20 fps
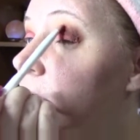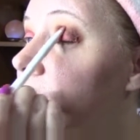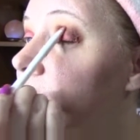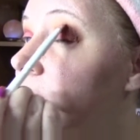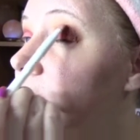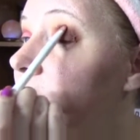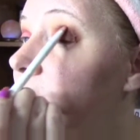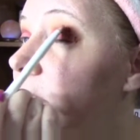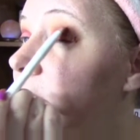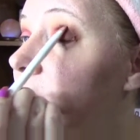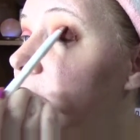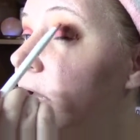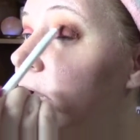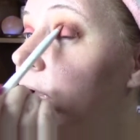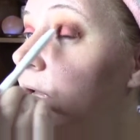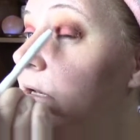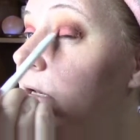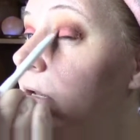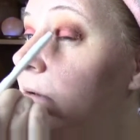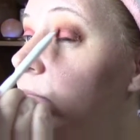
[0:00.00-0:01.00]
And
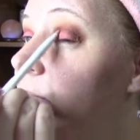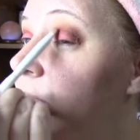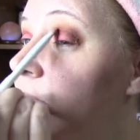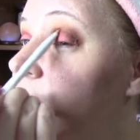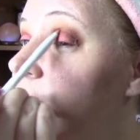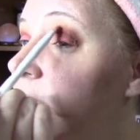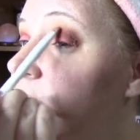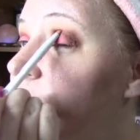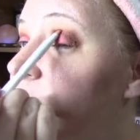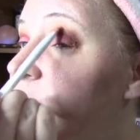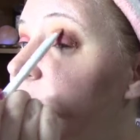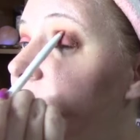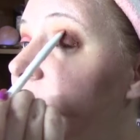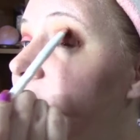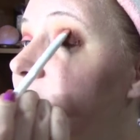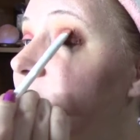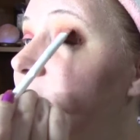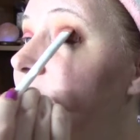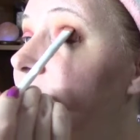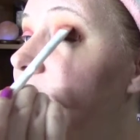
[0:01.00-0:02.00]
again, I'm like
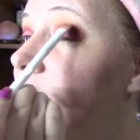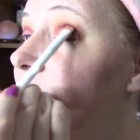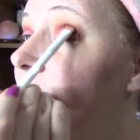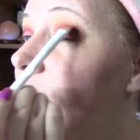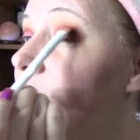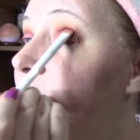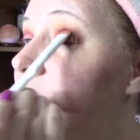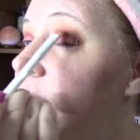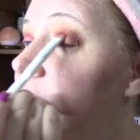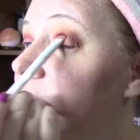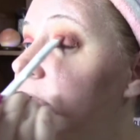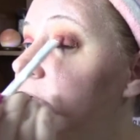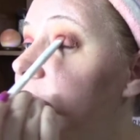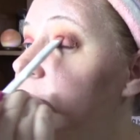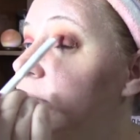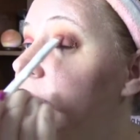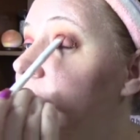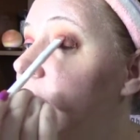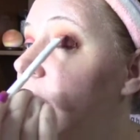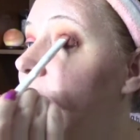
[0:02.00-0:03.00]
bringing it up a little
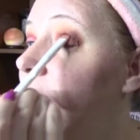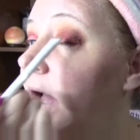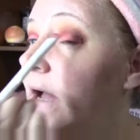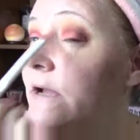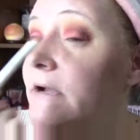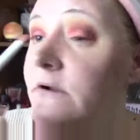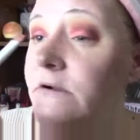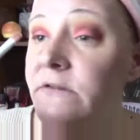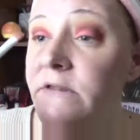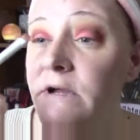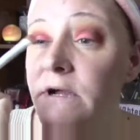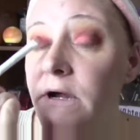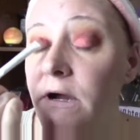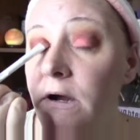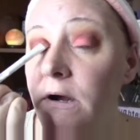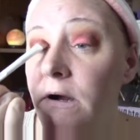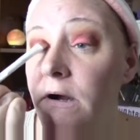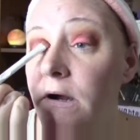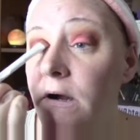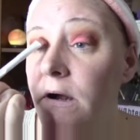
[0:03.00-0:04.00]
bit higher
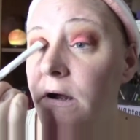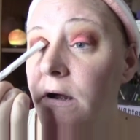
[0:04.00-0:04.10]
there.